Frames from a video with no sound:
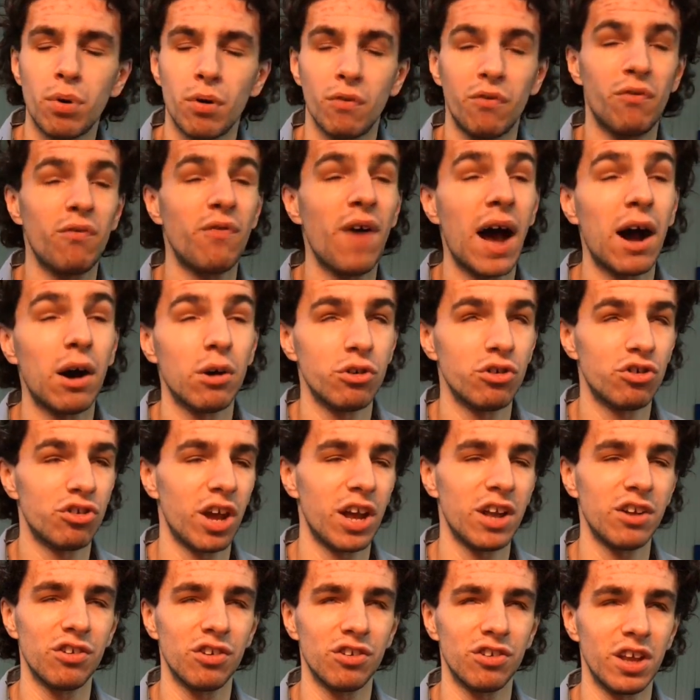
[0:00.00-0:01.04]
profound
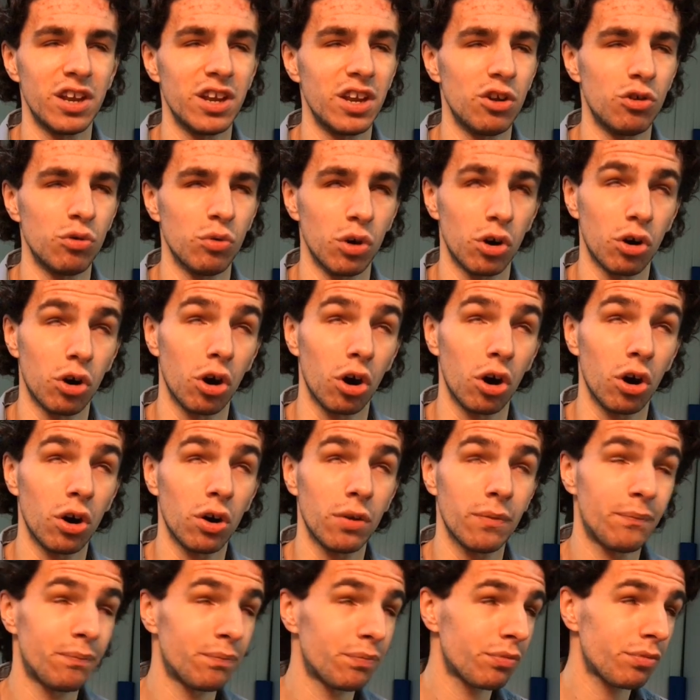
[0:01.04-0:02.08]
changes that need to
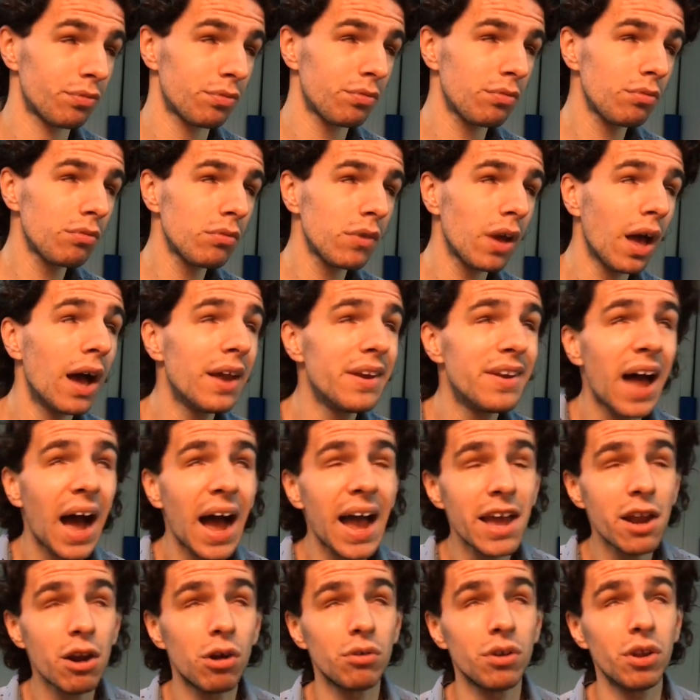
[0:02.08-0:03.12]
occur. A
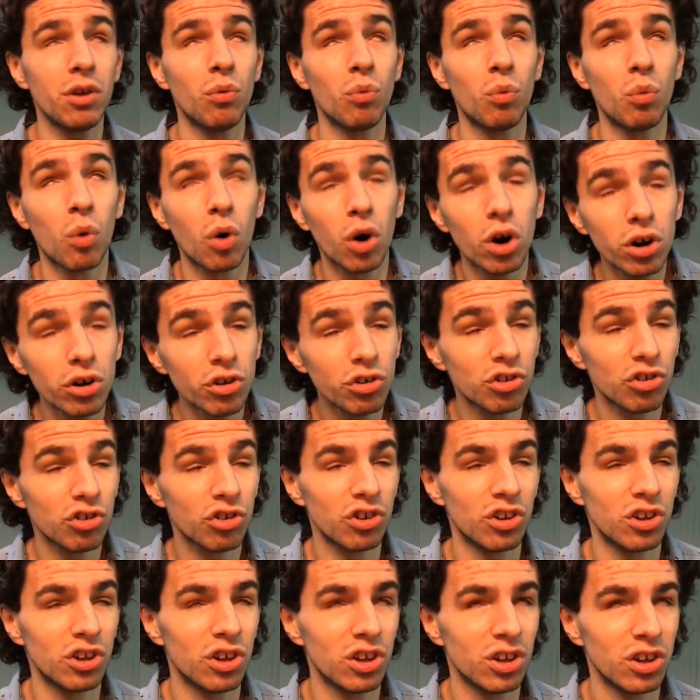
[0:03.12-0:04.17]
diet only
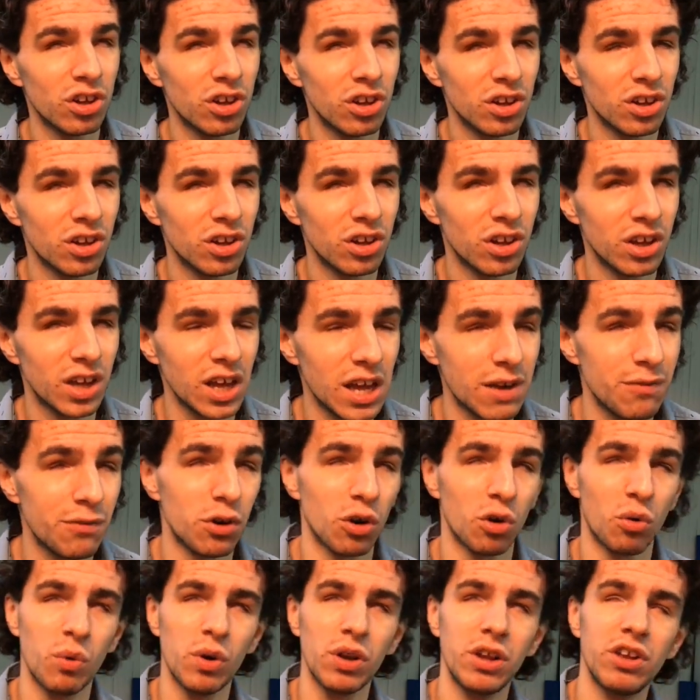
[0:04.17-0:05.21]
works
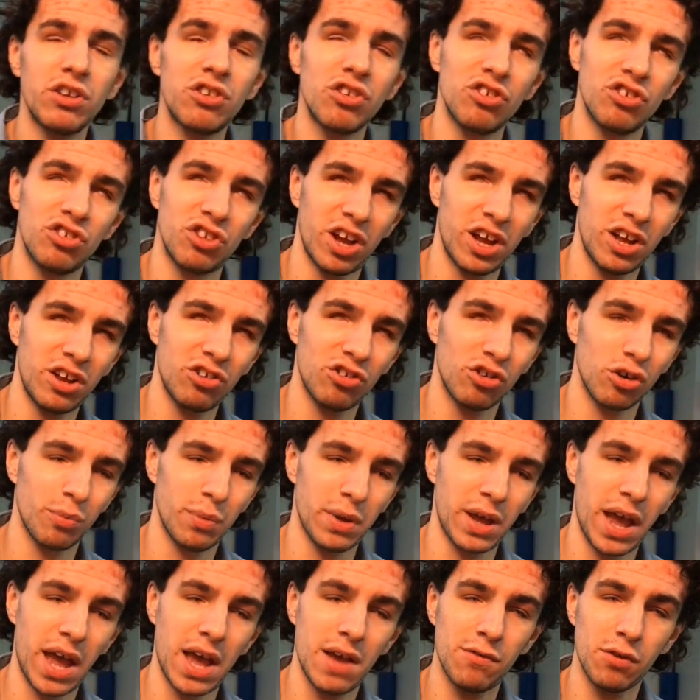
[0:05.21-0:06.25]
if you're willing to change your
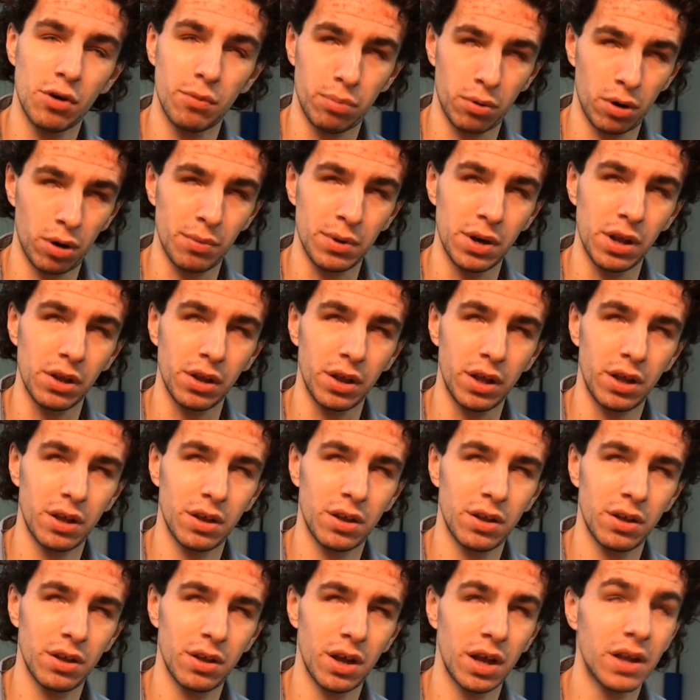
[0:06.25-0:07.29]
behavior permanently.
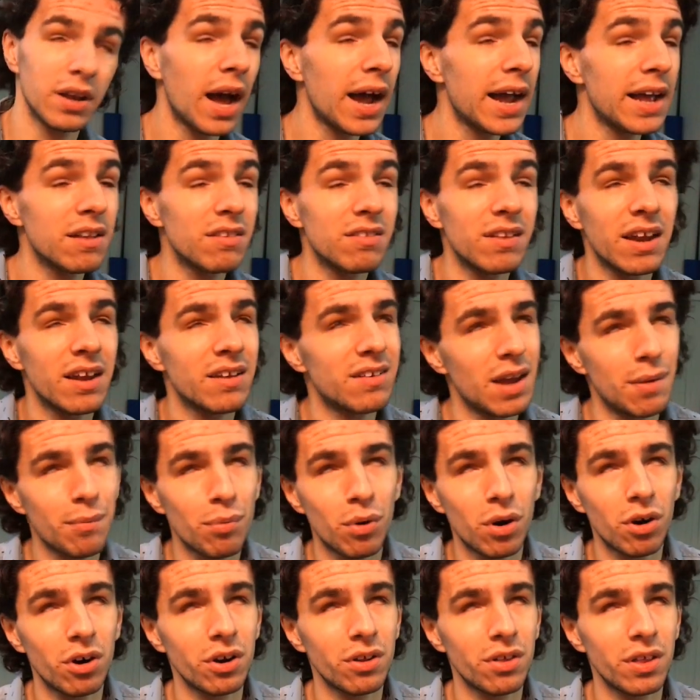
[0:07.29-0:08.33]
A diet's not a
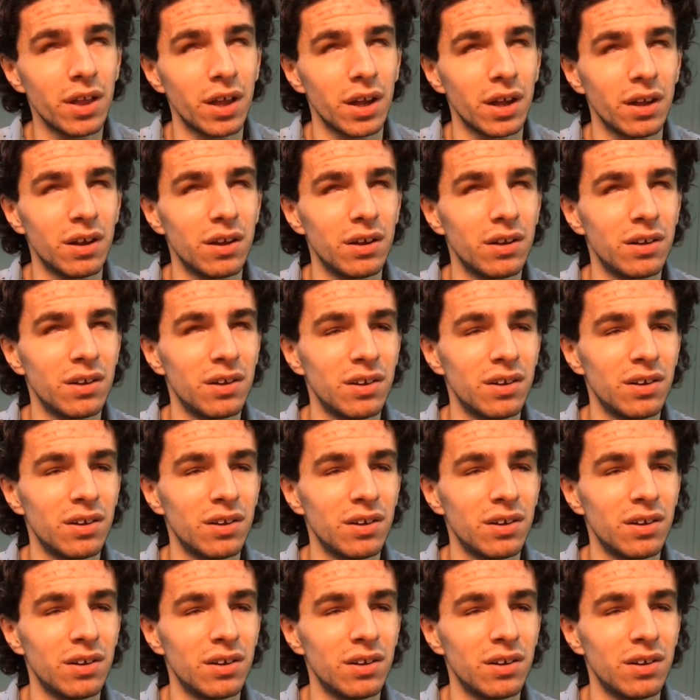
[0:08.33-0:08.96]
temporary thing.